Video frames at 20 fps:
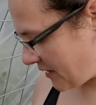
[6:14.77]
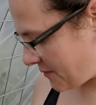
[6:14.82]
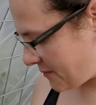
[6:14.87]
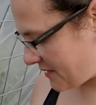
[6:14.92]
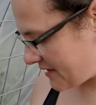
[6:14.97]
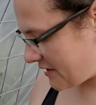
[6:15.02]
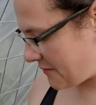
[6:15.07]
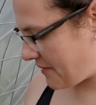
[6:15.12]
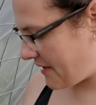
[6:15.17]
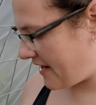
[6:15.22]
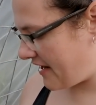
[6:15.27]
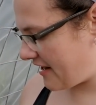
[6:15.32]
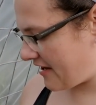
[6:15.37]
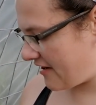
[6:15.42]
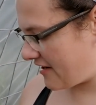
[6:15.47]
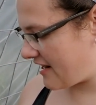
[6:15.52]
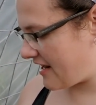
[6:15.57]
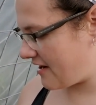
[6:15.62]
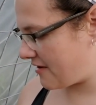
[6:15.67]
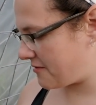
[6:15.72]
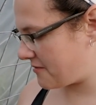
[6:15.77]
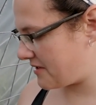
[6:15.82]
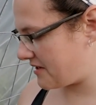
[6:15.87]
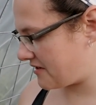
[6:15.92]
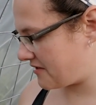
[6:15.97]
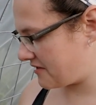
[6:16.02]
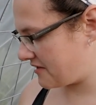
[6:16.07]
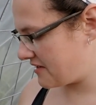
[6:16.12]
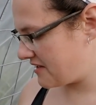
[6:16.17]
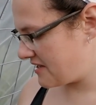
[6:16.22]
but depending on how
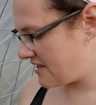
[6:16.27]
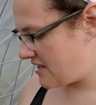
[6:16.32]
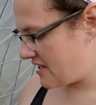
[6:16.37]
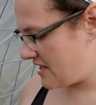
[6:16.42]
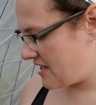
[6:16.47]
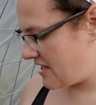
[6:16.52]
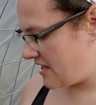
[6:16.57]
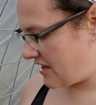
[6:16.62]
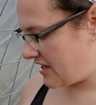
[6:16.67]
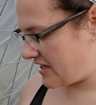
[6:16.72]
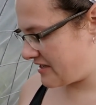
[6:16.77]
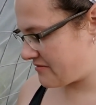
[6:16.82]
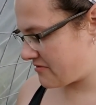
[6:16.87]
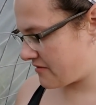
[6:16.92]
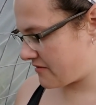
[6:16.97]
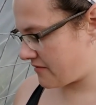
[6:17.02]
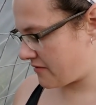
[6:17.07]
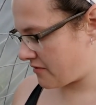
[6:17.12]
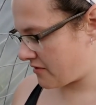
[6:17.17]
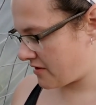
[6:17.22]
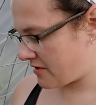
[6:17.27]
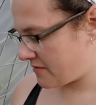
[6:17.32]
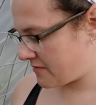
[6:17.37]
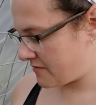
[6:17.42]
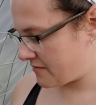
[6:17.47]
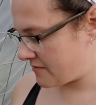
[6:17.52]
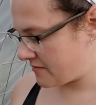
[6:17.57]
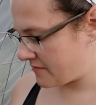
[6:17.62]
well these perform,